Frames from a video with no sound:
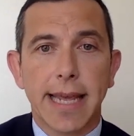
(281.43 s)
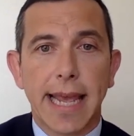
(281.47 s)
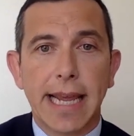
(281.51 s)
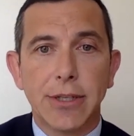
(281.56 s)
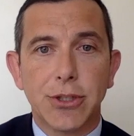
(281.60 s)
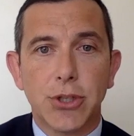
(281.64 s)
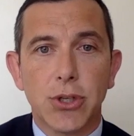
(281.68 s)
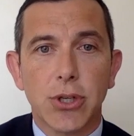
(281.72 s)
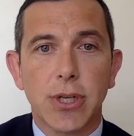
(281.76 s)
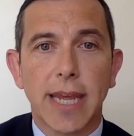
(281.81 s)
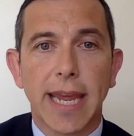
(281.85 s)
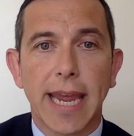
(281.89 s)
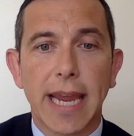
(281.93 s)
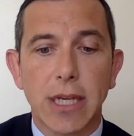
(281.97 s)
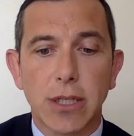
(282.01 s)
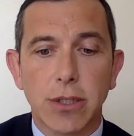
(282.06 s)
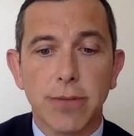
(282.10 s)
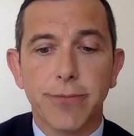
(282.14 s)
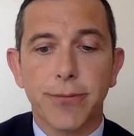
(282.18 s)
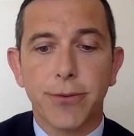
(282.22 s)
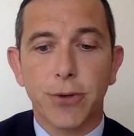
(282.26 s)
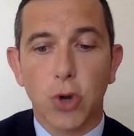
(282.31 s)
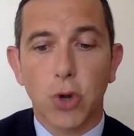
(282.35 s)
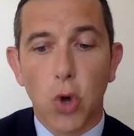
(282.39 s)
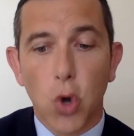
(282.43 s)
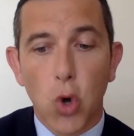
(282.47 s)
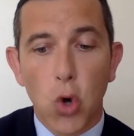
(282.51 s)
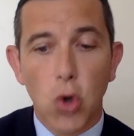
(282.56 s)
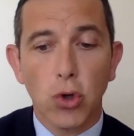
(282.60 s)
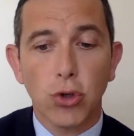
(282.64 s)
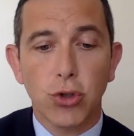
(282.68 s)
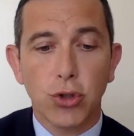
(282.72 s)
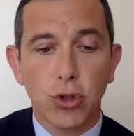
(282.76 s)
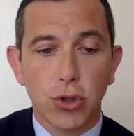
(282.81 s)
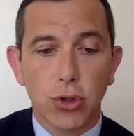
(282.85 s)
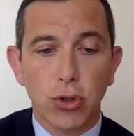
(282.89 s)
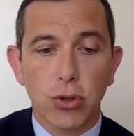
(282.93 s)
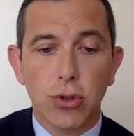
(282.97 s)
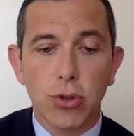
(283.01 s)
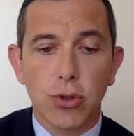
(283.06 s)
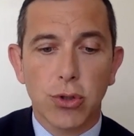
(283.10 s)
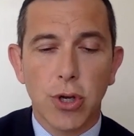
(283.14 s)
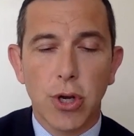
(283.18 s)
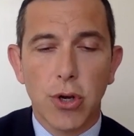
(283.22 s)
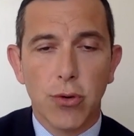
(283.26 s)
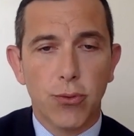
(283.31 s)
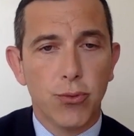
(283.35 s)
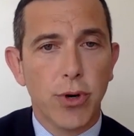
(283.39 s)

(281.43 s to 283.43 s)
education for all students,